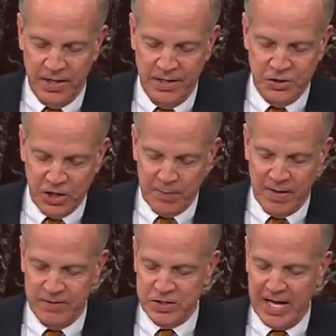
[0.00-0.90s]
and chairman
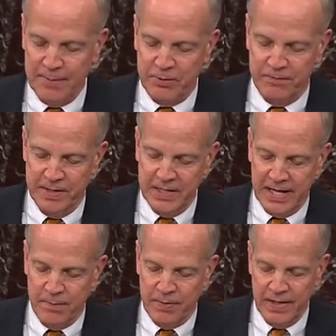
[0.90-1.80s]
of its Capital Fund
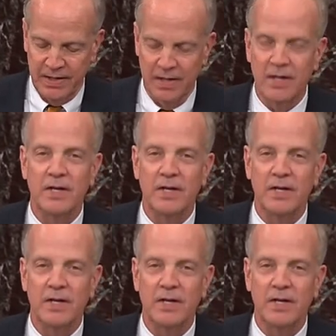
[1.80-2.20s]
campaign,